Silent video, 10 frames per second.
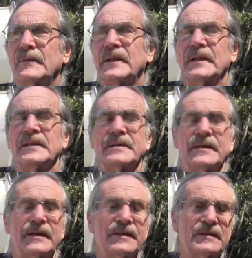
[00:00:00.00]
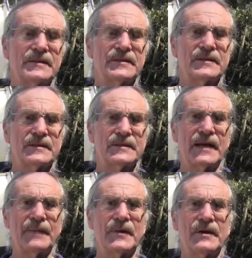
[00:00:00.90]
Well, this is just a
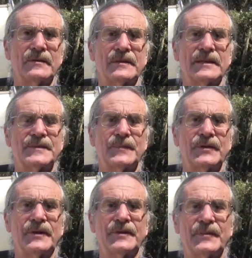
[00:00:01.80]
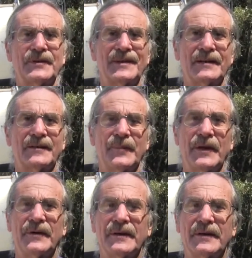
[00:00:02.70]
top coat that's put on to protect the
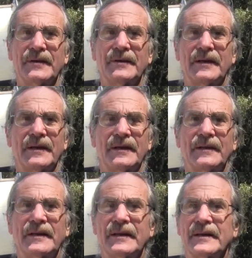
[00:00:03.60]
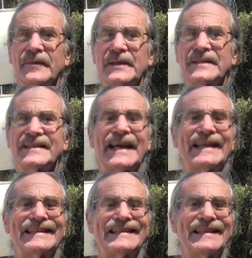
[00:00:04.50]
barrier coat, and it can be
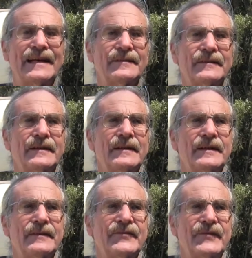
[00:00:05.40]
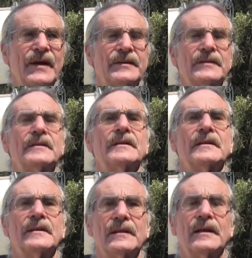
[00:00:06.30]
sanded down and final
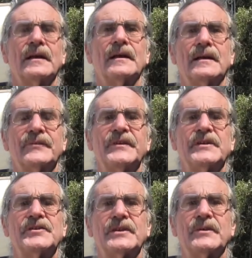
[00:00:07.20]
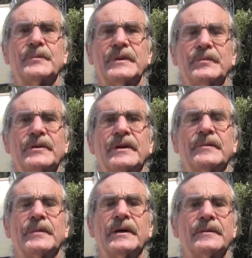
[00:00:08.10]
finish coat be put on
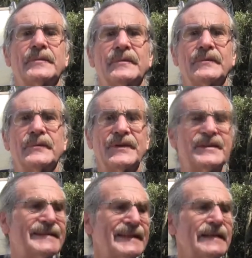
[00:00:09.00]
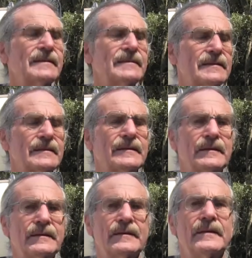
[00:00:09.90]
the bottom with zincs
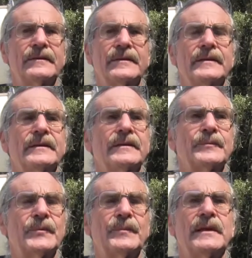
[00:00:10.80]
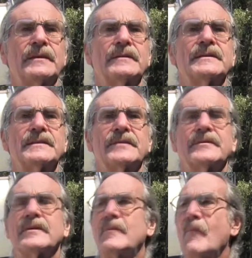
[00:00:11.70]
on the propeller,
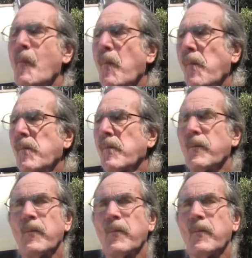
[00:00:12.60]
etc. Okay,